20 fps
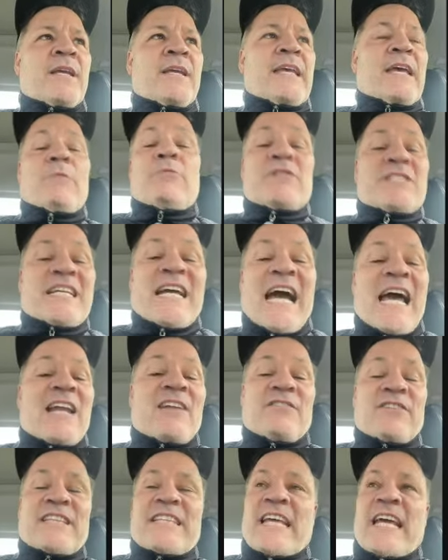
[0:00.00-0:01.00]
It was kind
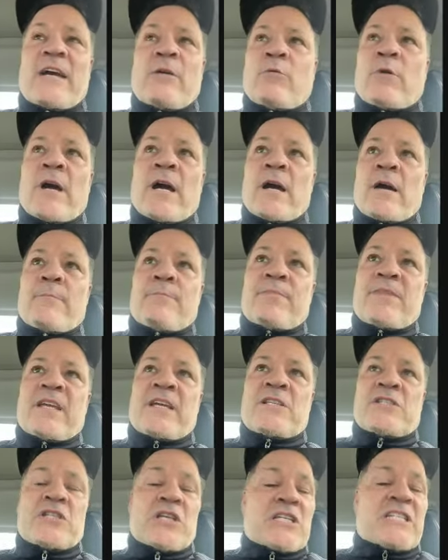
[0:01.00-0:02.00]
of a thing where
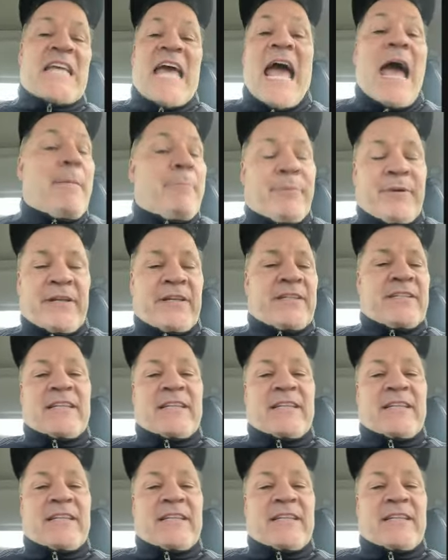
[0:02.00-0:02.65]
it just happened.